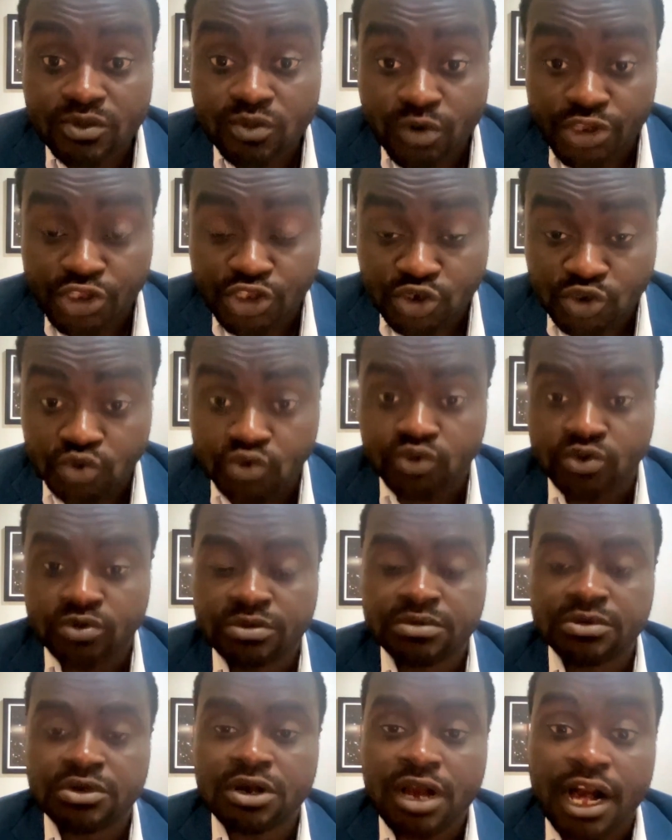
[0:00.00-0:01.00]
When you
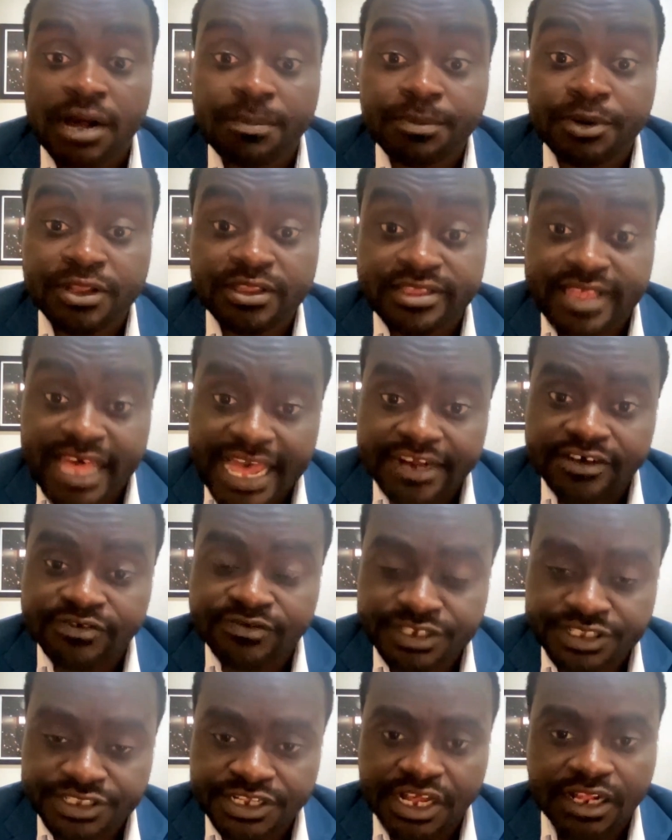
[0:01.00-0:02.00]
couple that
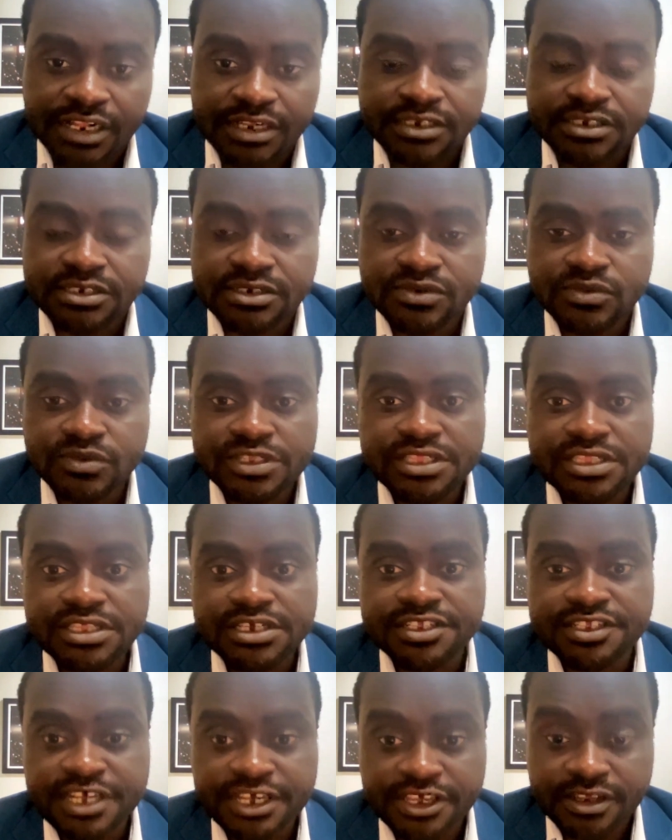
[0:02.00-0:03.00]
result with the
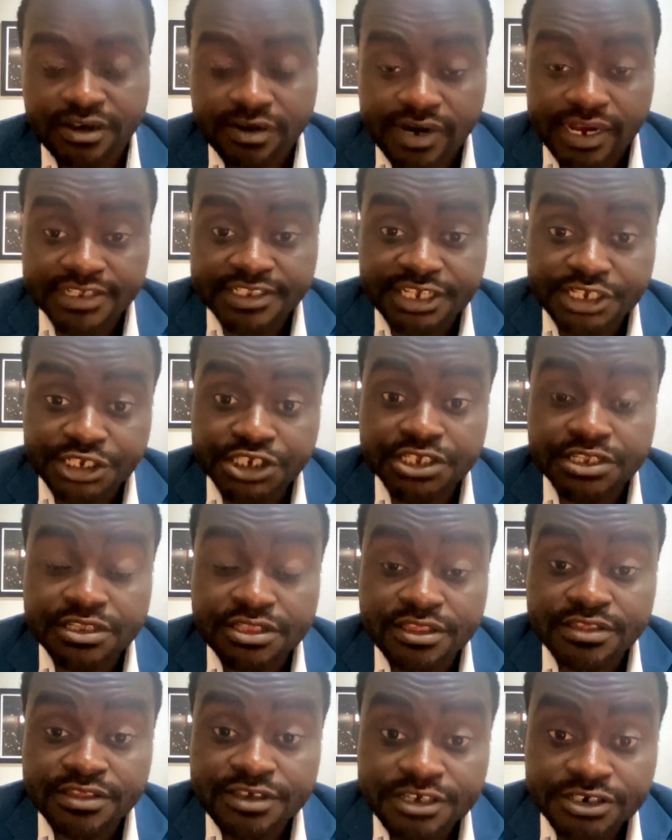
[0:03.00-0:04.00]

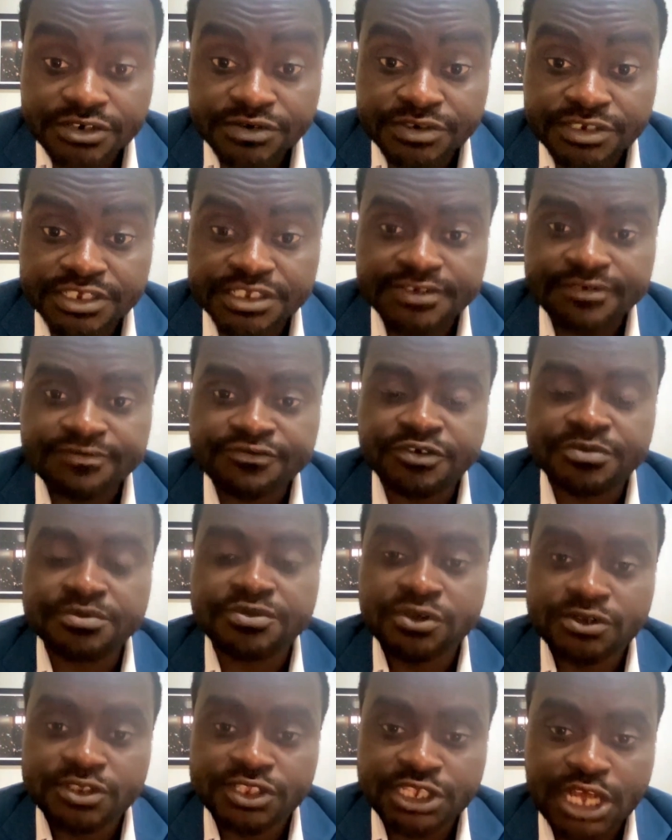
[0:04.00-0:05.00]
secularization theory from
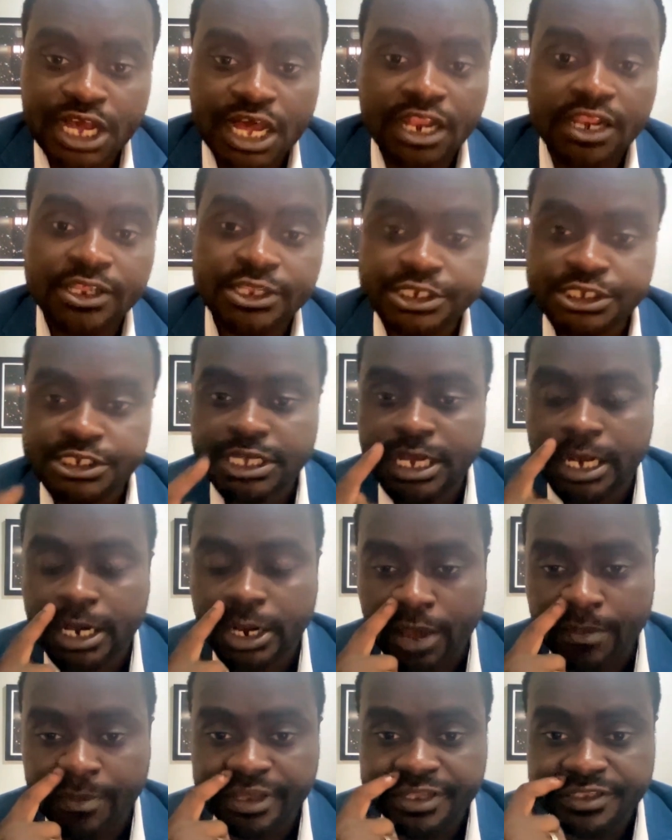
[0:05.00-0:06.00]
sociology,
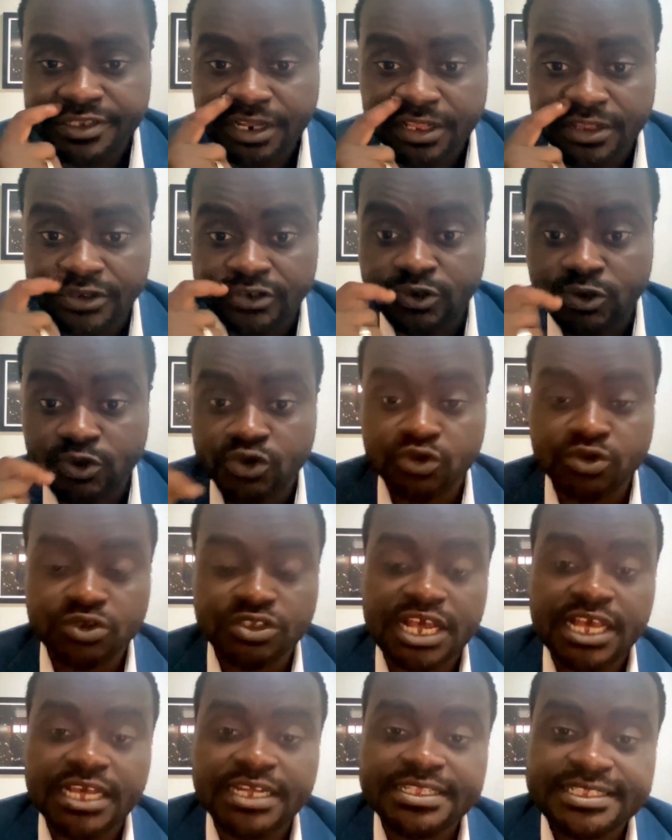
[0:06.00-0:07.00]
economics, and other social
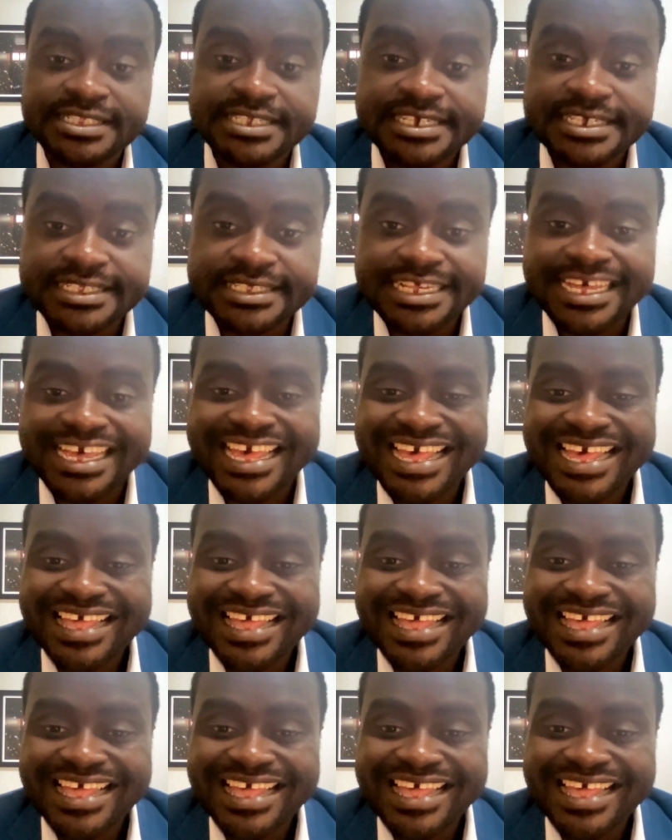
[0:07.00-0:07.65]
sciences